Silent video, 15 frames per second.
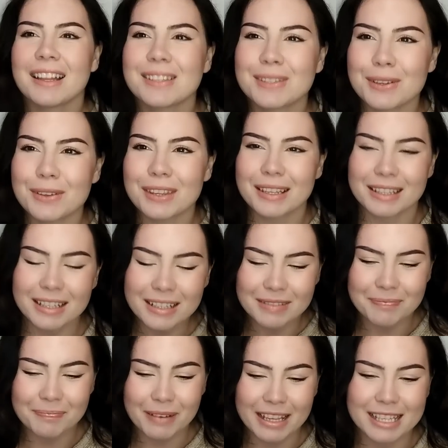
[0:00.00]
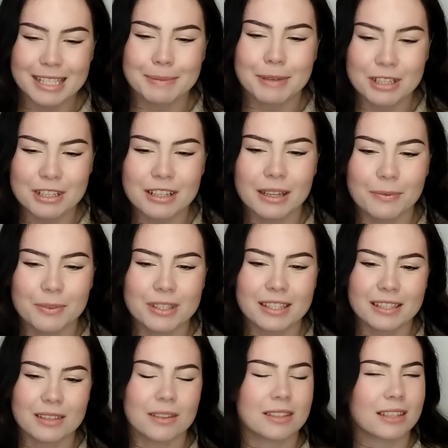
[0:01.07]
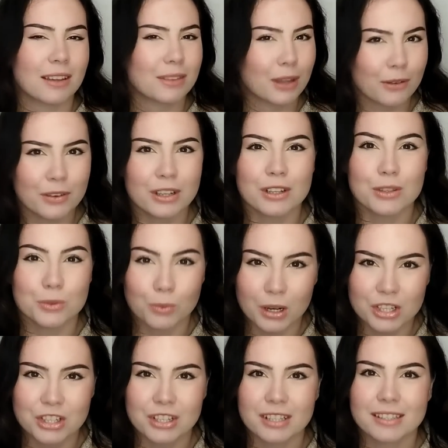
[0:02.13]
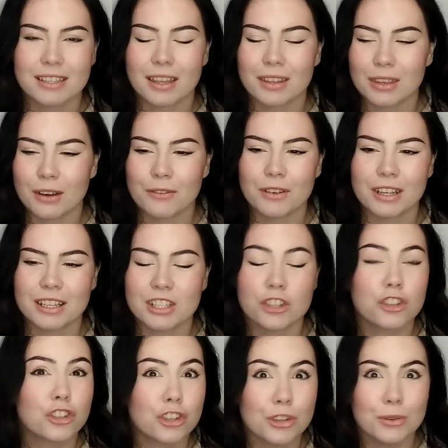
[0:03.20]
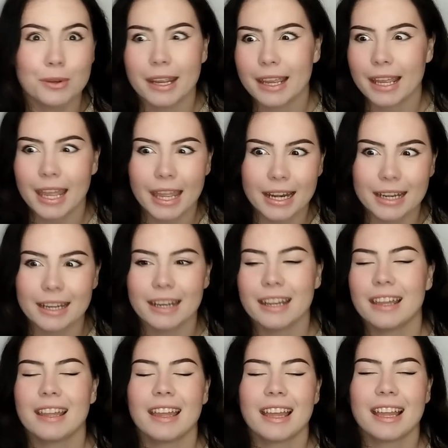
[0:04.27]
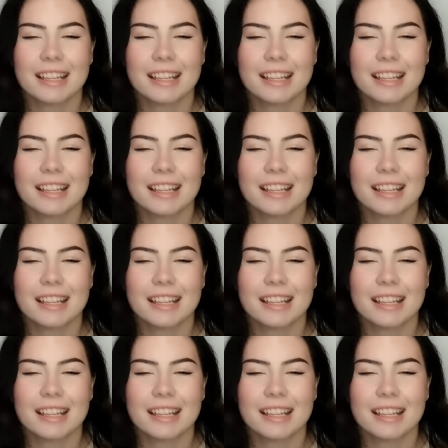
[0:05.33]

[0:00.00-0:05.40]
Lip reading: And so they did place special emphasis on South Africans watching, South Africans tuning in,